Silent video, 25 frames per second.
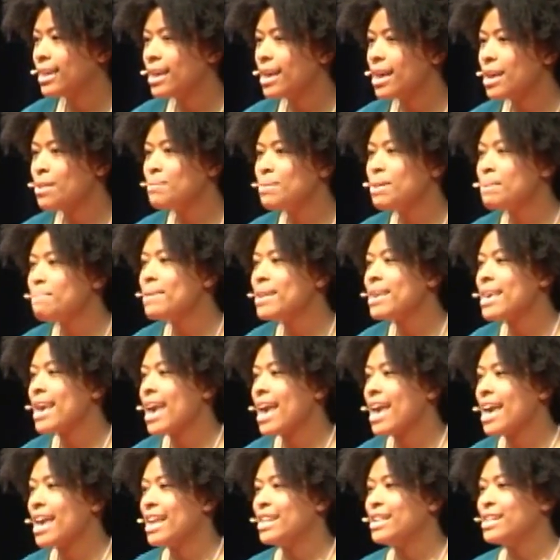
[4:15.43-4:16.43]
and we
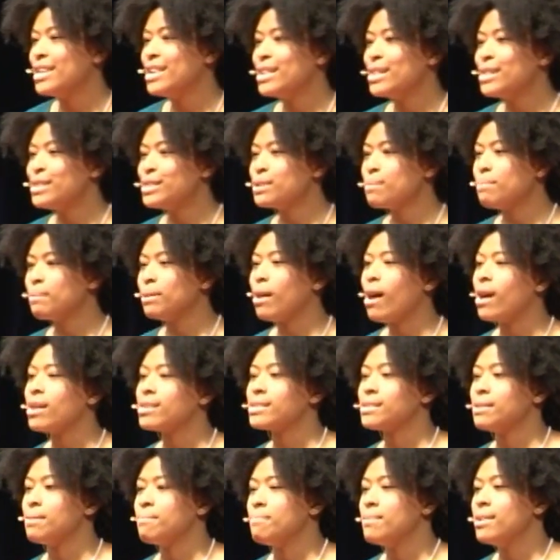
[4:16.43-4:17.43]
began to
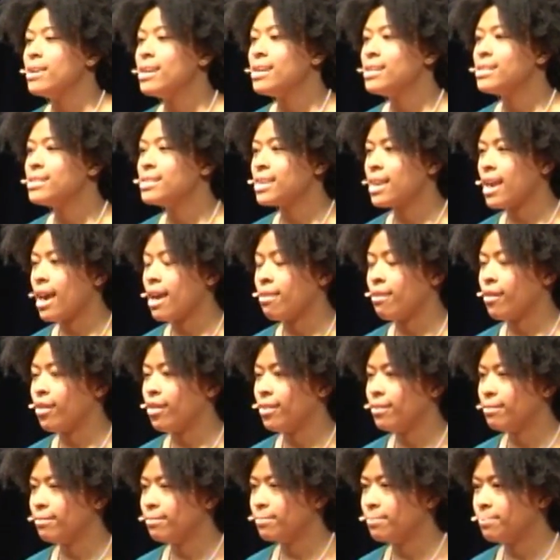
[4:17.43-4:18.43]
blossom together.